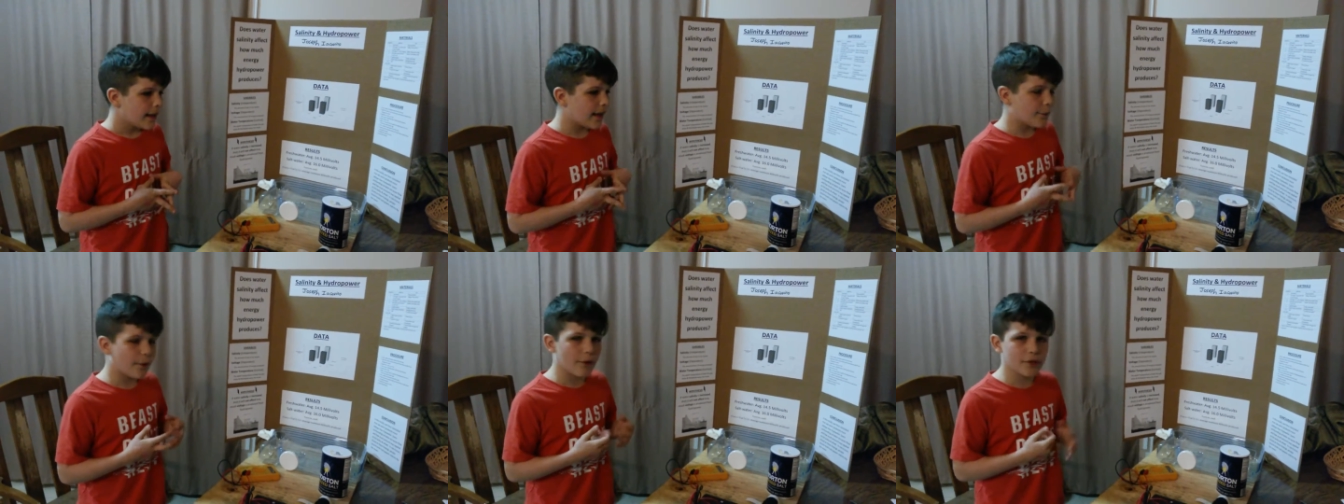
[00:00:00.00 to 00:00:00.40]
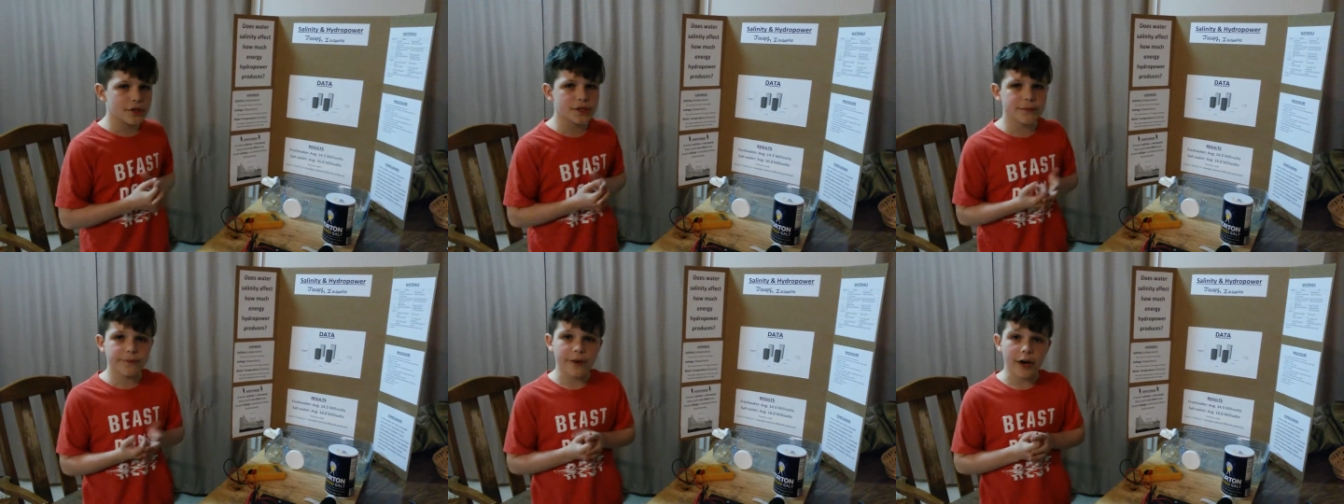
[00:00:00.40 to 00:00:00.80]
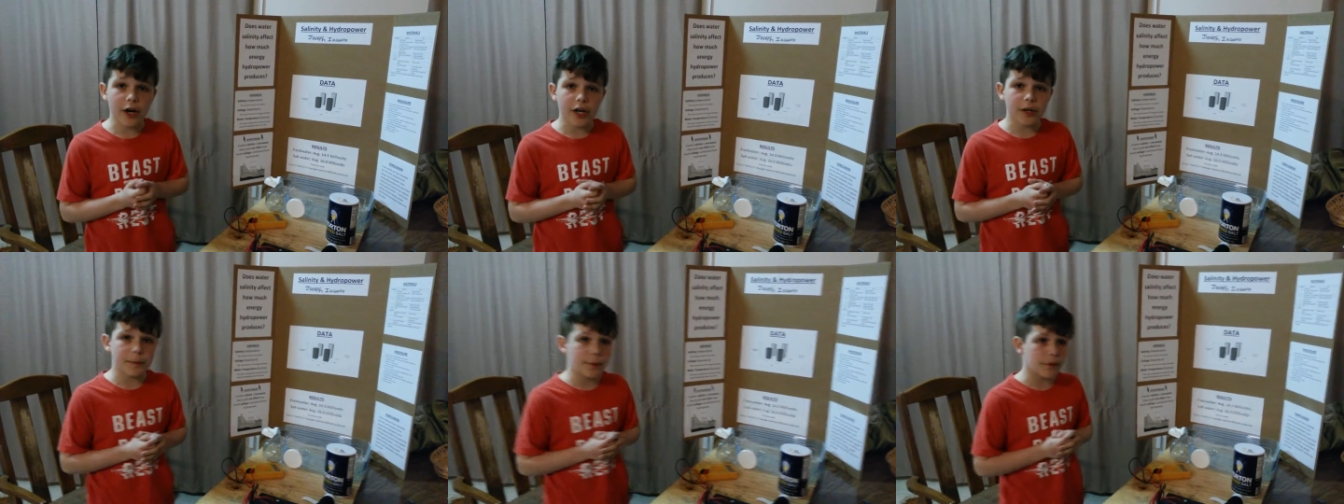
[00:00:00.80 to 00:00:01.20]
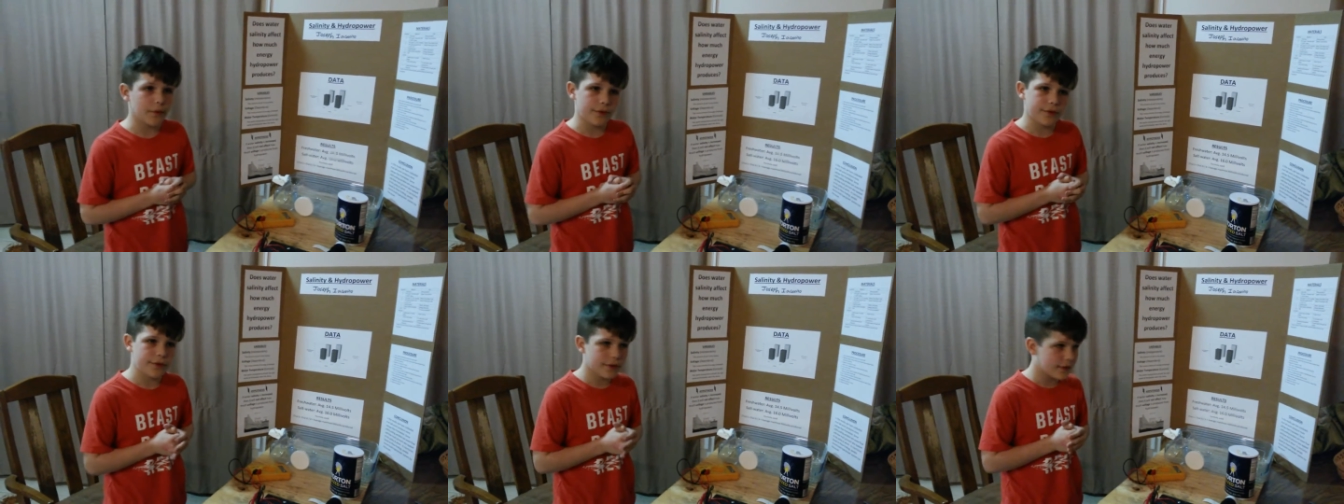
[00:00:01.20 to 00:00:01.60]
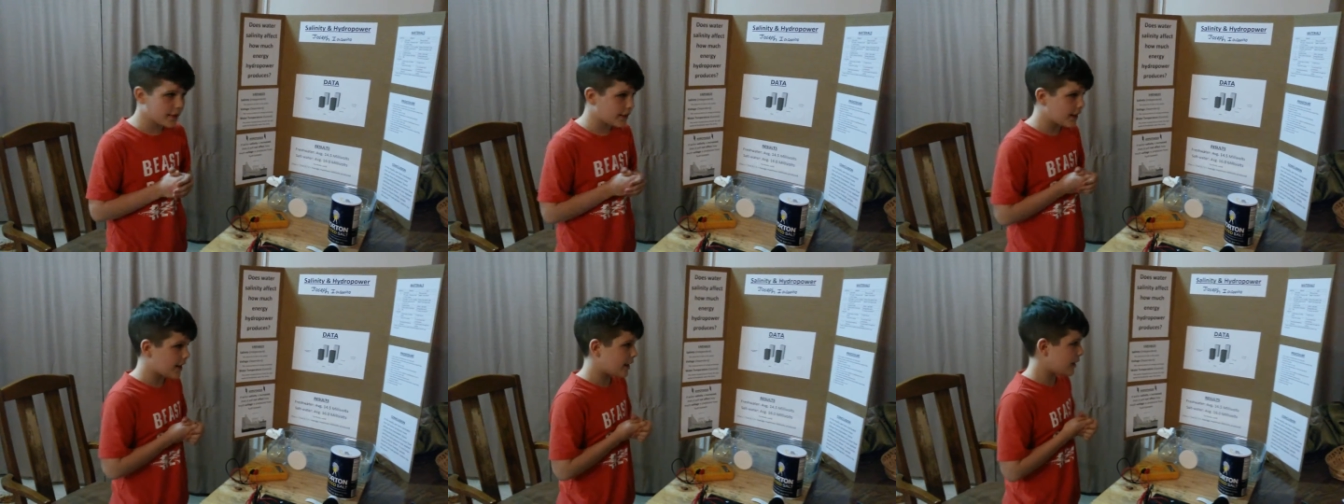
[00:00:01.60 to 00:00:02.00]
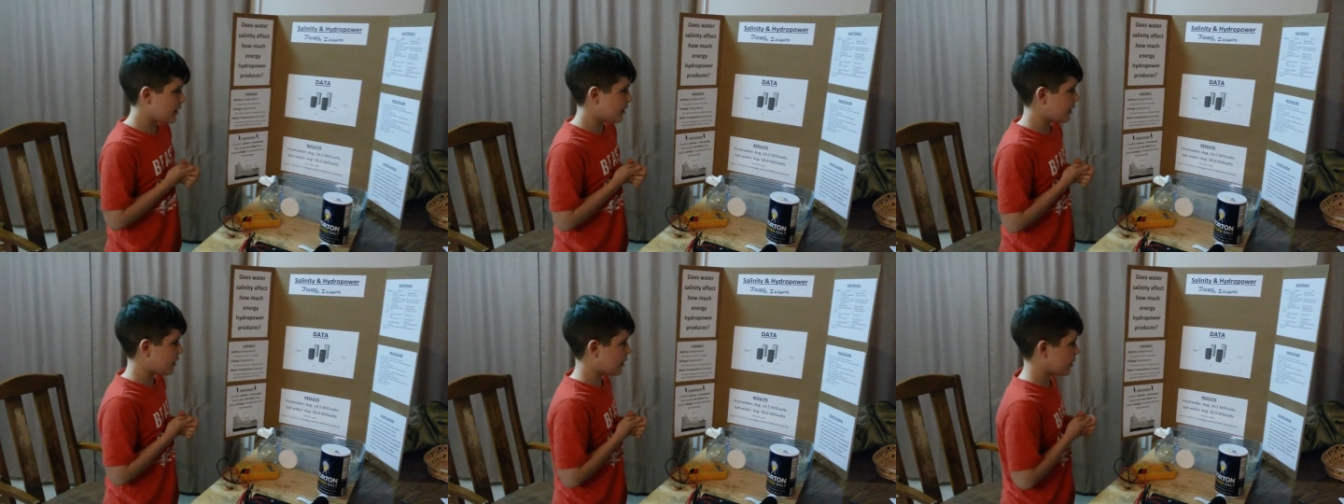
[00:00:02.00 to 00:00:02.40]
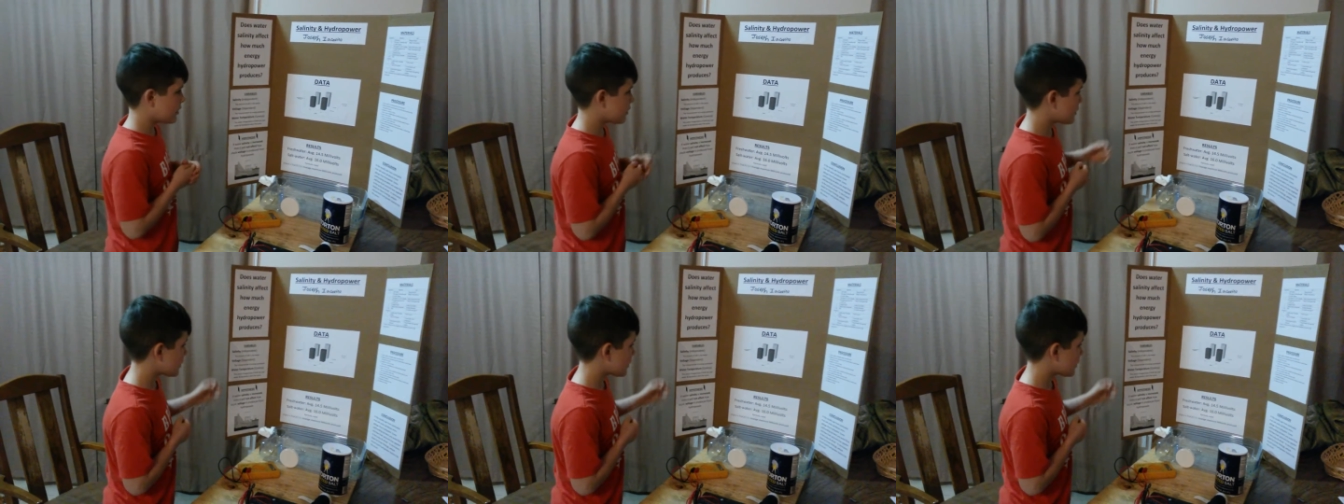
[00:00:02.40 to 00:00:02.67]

And what were some variables that